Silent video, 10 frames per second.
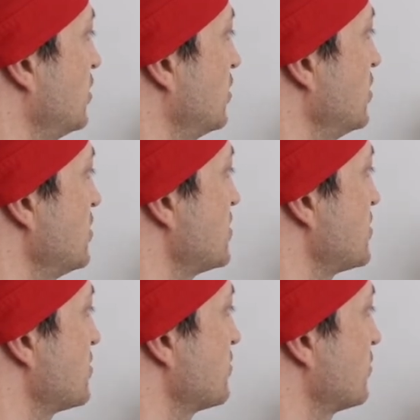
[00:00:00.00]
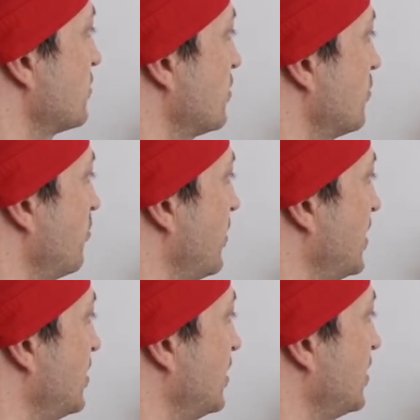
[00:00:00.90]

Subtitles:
this pen